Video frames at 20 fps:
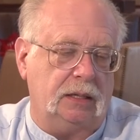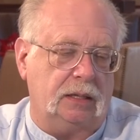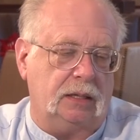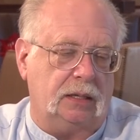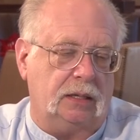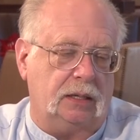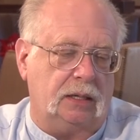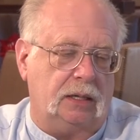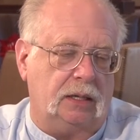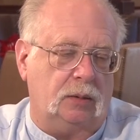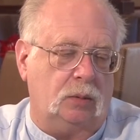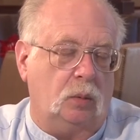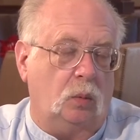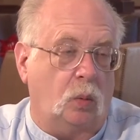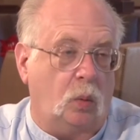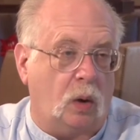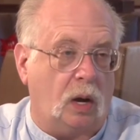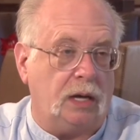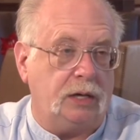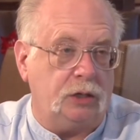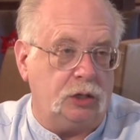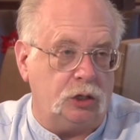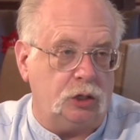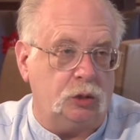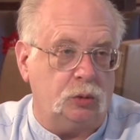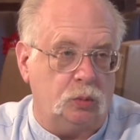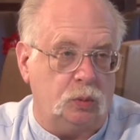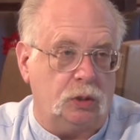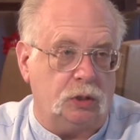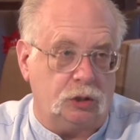what
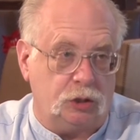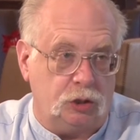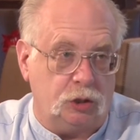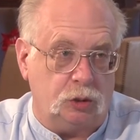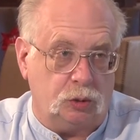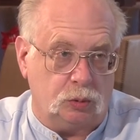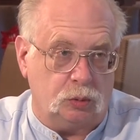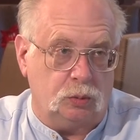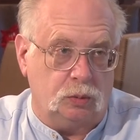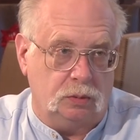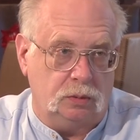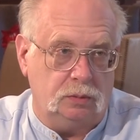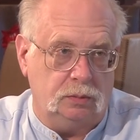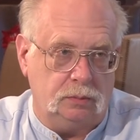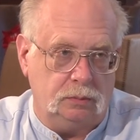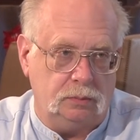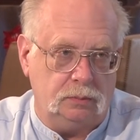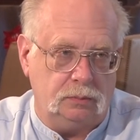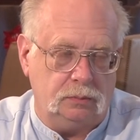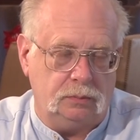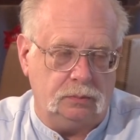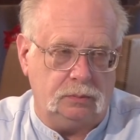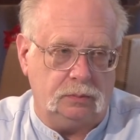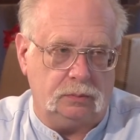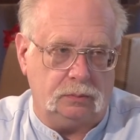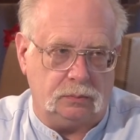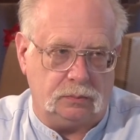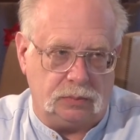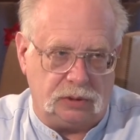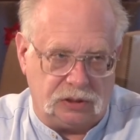you would do
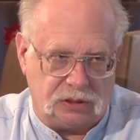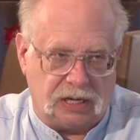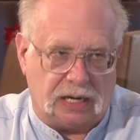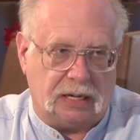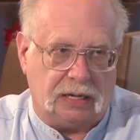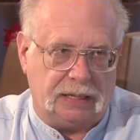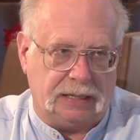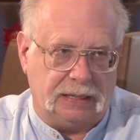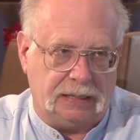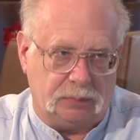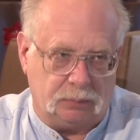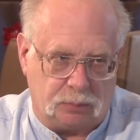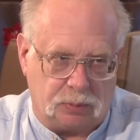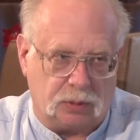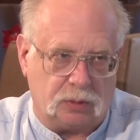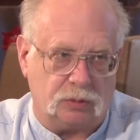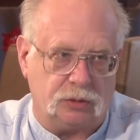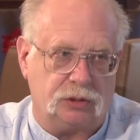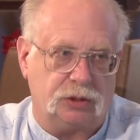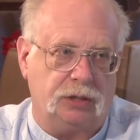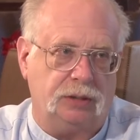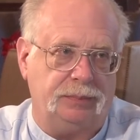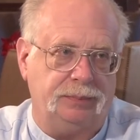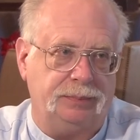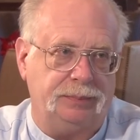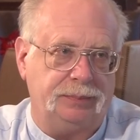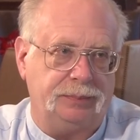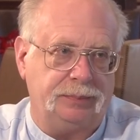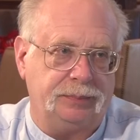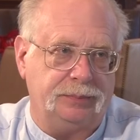selling in person,
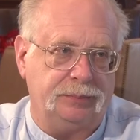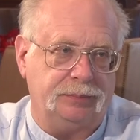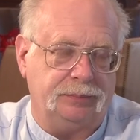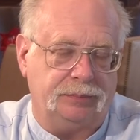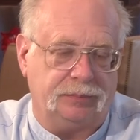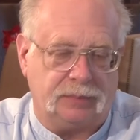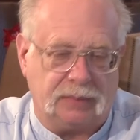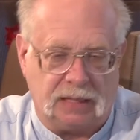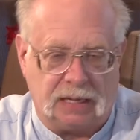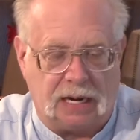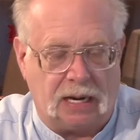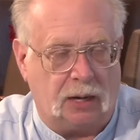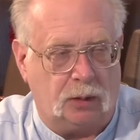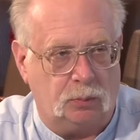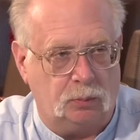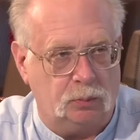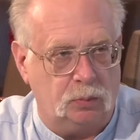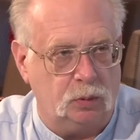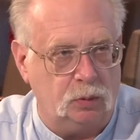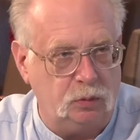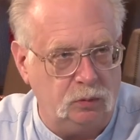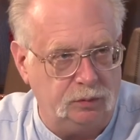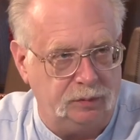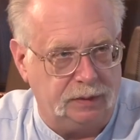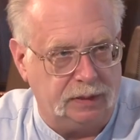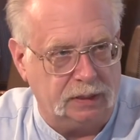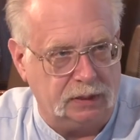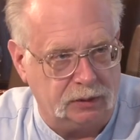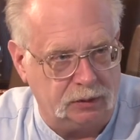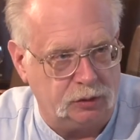now
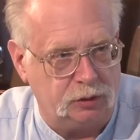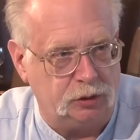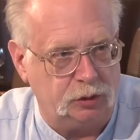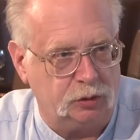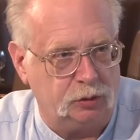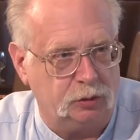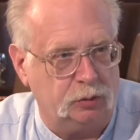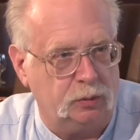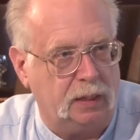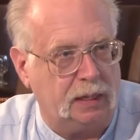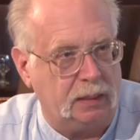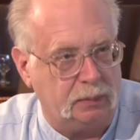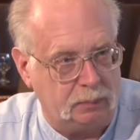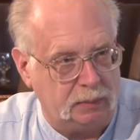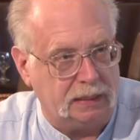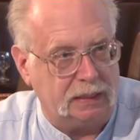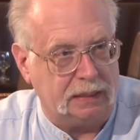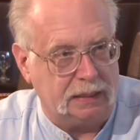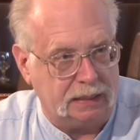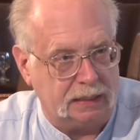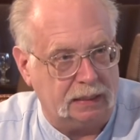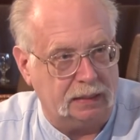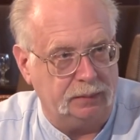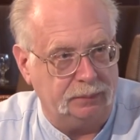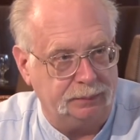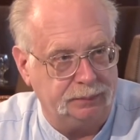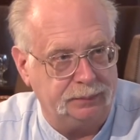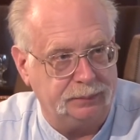moved into a media.